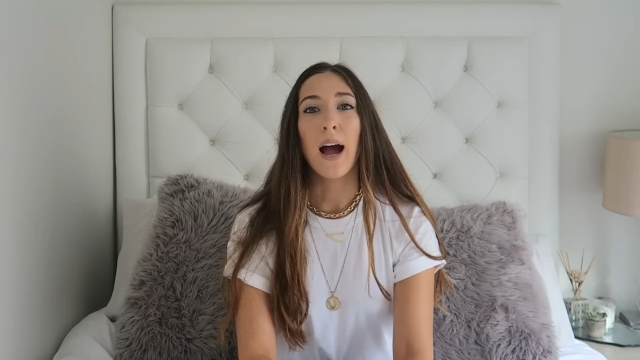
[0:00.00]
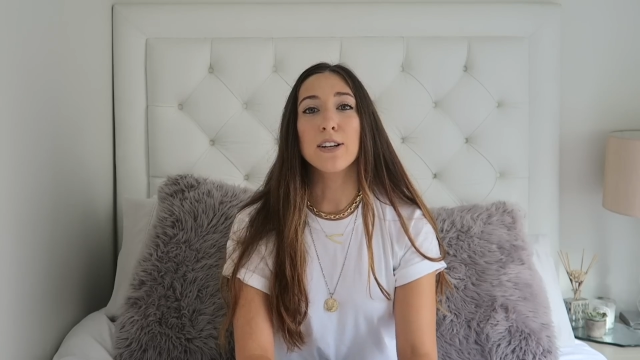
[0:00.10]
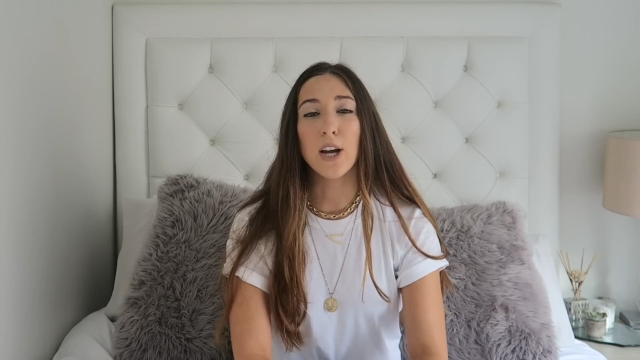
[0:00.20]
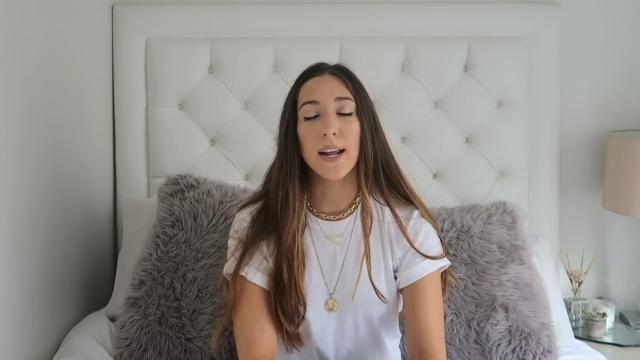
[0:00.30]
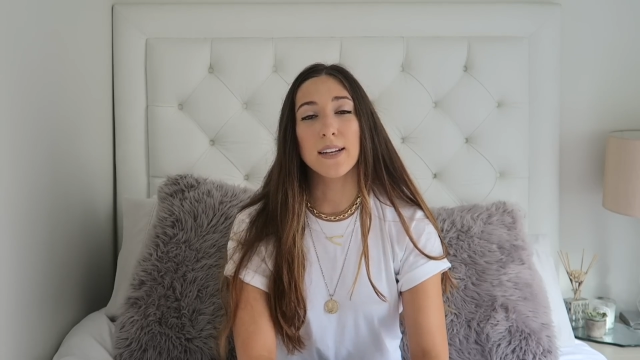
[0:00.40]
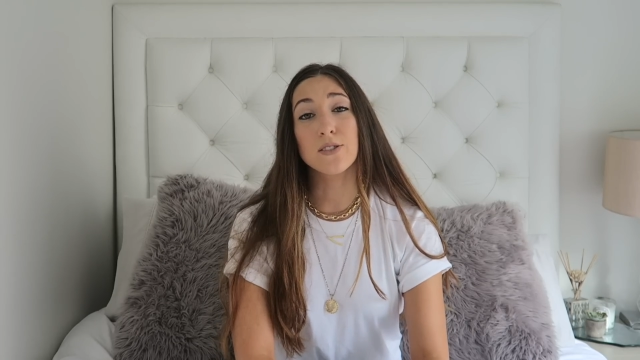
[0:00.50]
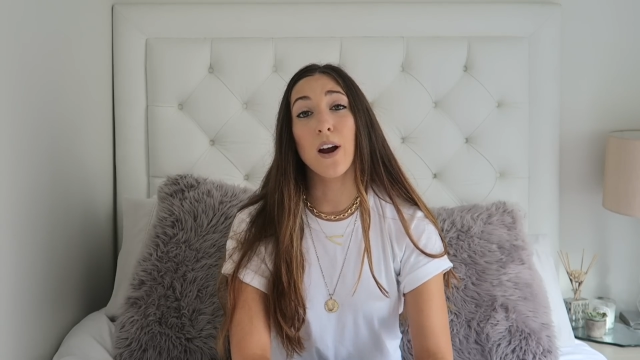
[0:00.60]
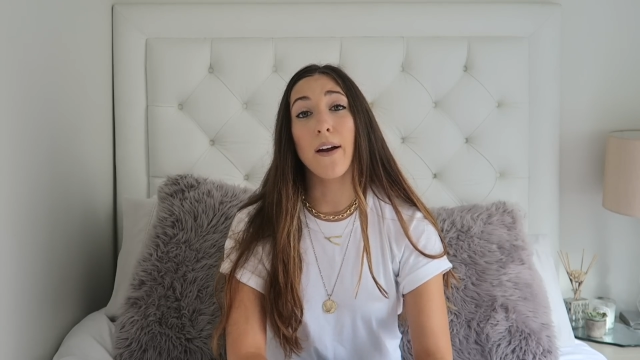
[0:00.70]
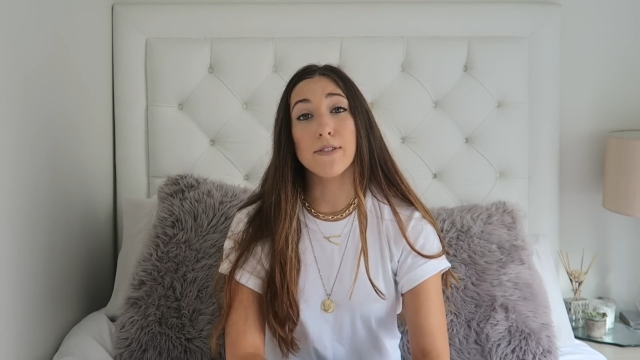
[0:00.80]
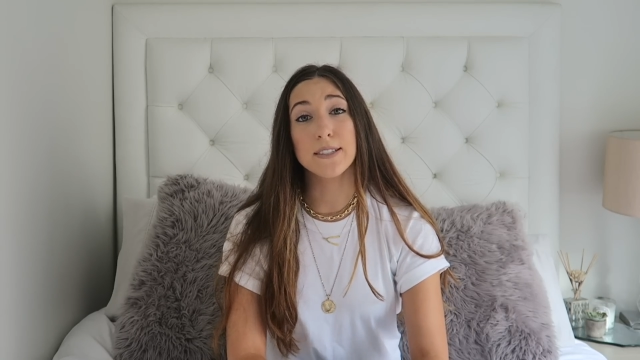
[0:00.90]
I try to answer
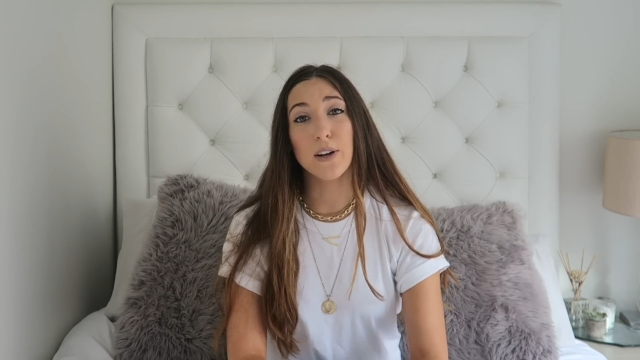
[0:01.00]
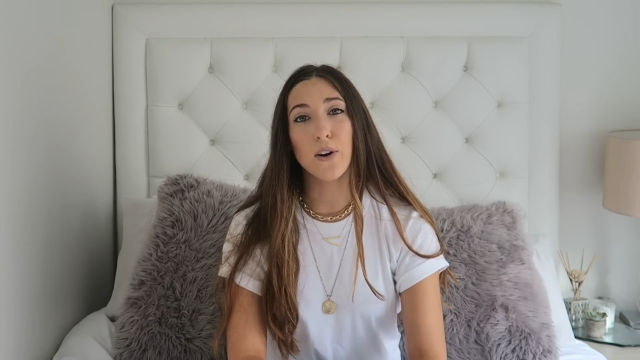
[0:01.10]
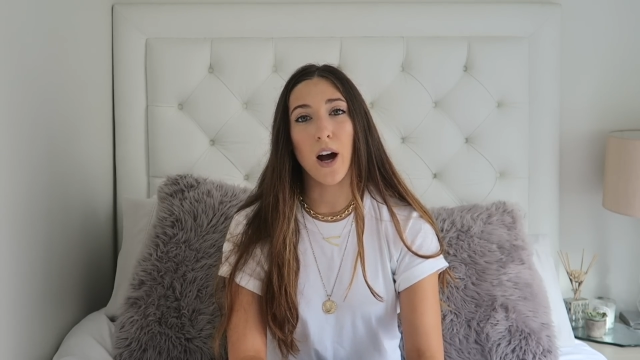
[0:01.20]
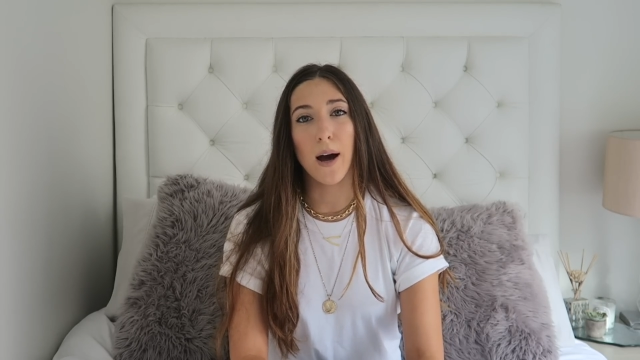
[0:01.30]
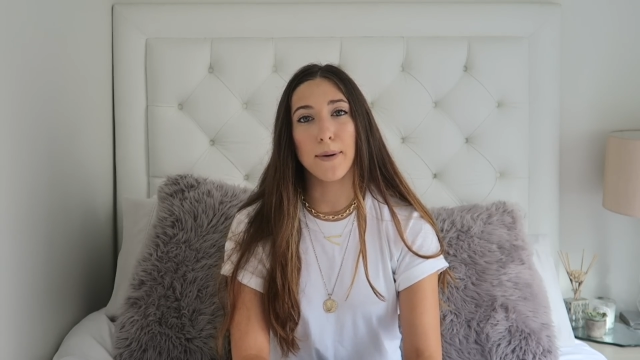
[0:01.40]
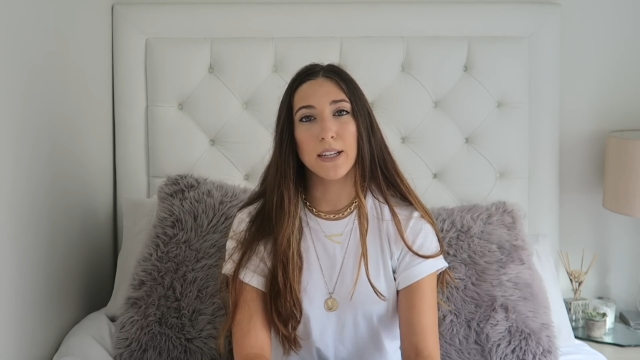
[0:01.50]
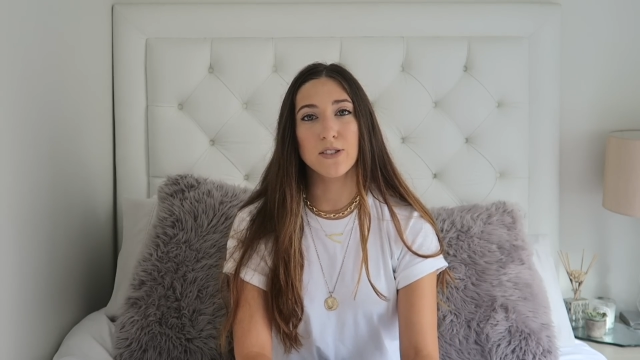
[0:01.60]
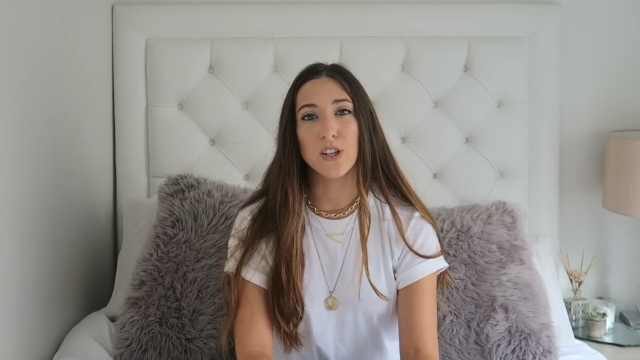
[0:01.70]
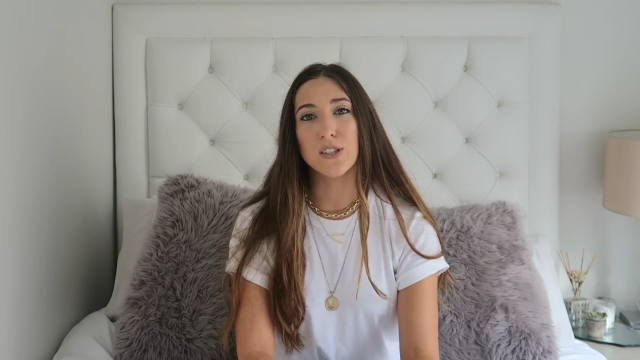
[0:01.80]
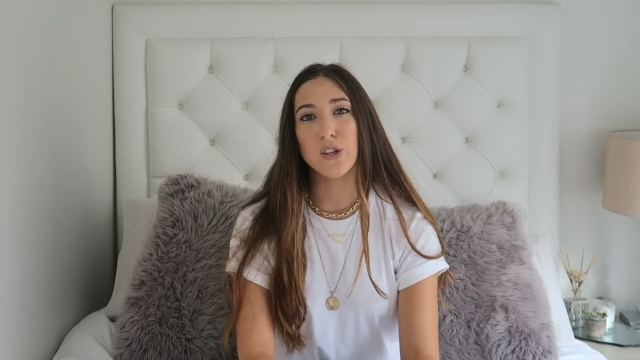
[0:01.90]
every single
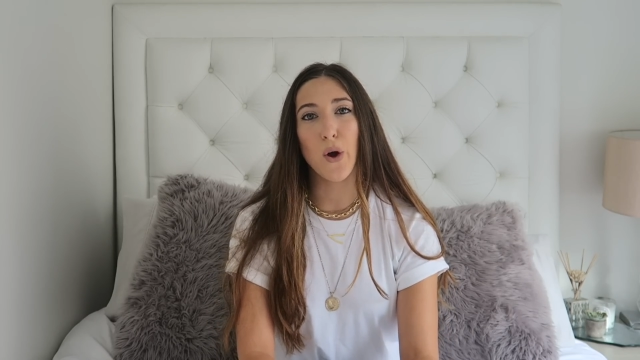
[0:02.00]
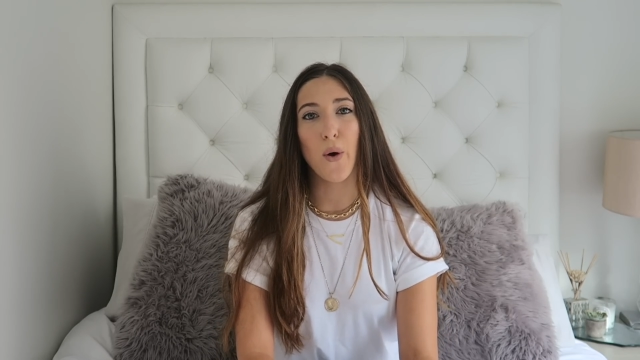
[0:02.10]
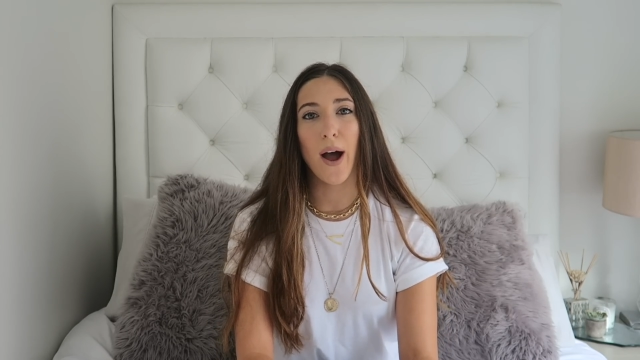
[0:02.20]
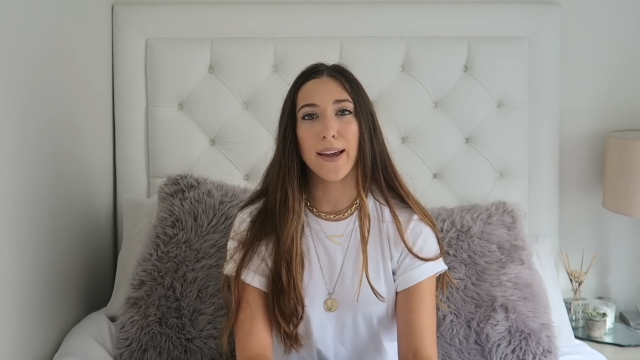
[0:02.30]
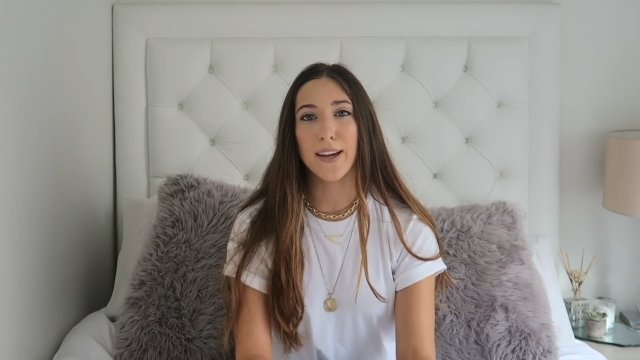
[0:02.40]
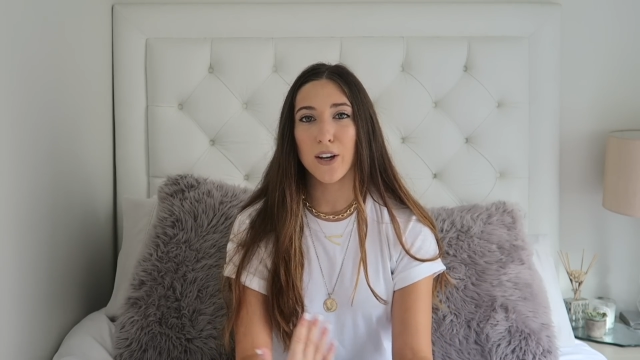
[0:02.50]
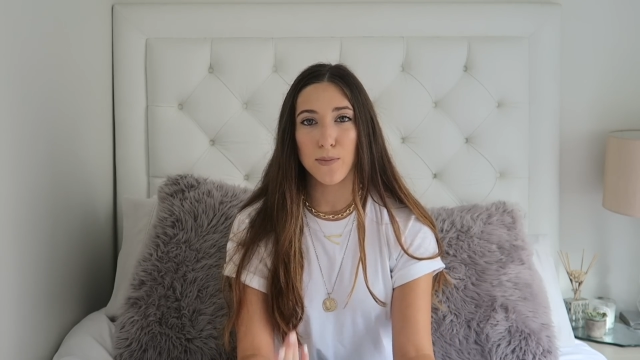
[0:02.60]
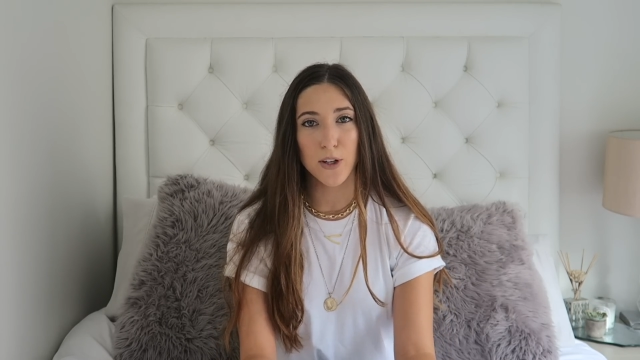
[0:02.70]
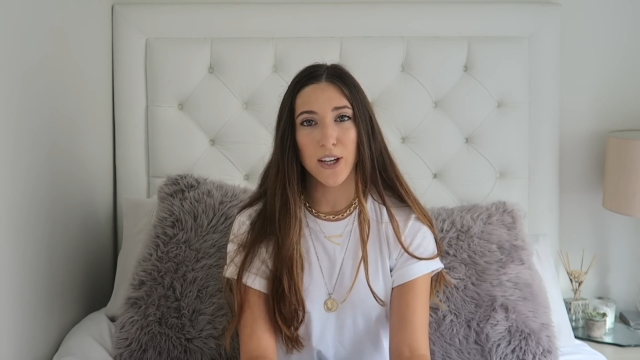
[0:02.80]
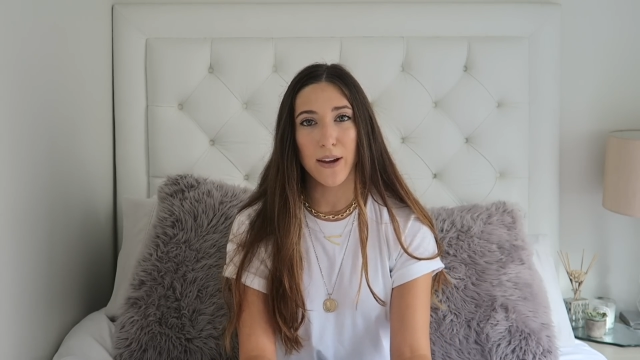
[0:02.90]
comment just so I can
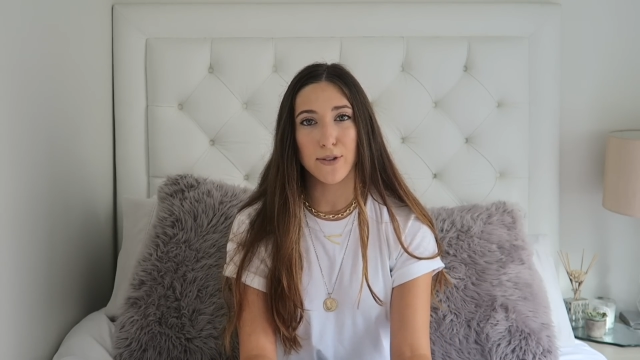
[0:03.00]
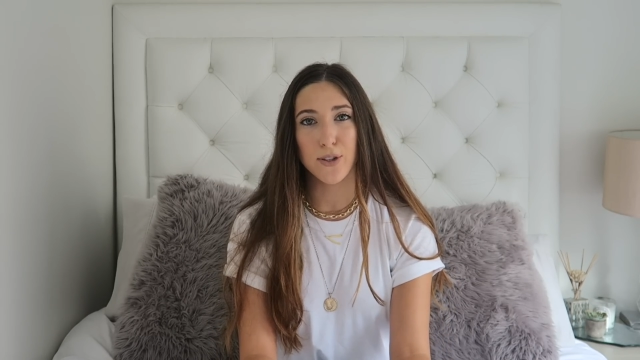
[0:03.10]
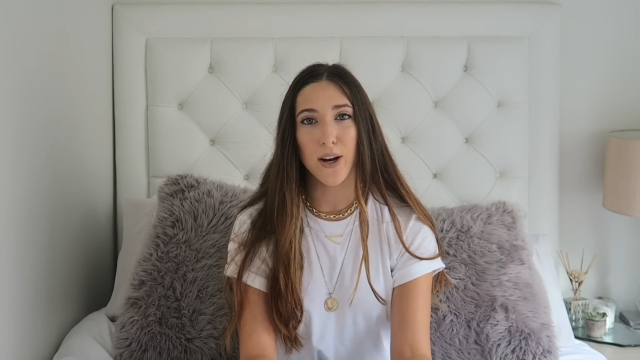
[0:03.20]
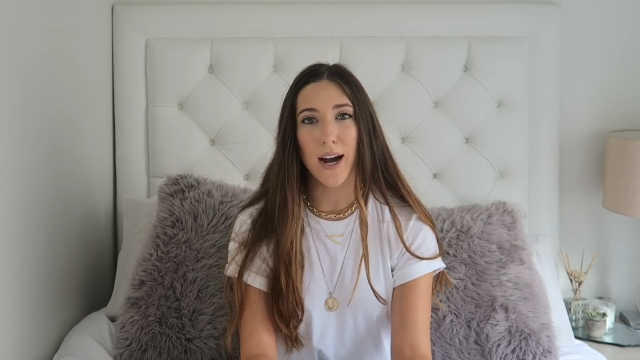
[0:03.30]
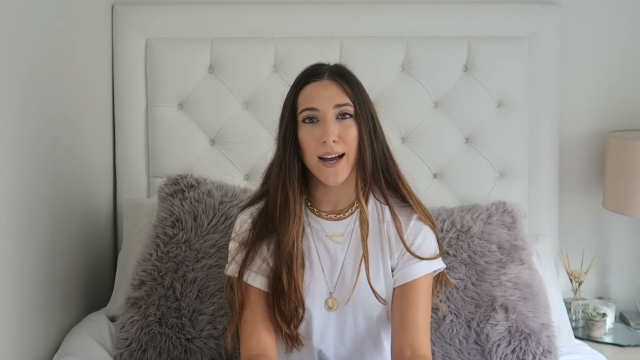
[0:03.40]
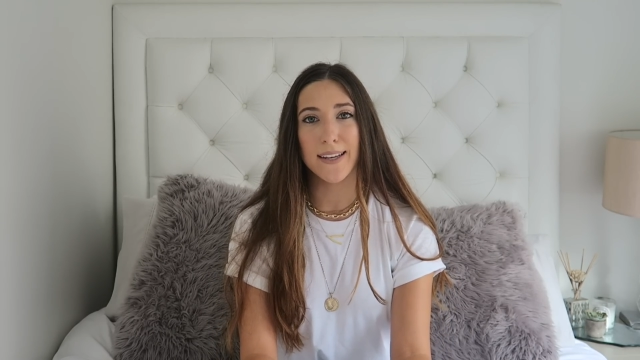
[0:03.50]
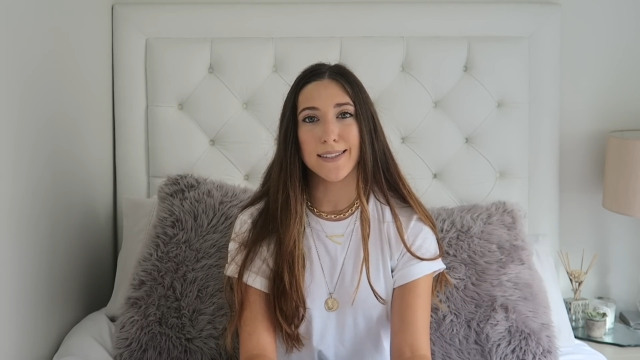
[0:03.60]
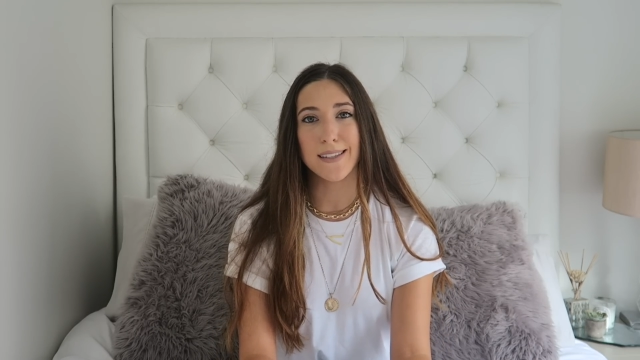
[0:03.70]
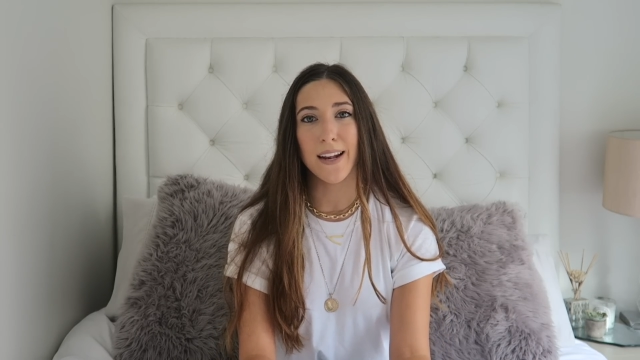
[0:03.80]
communicate with you guys,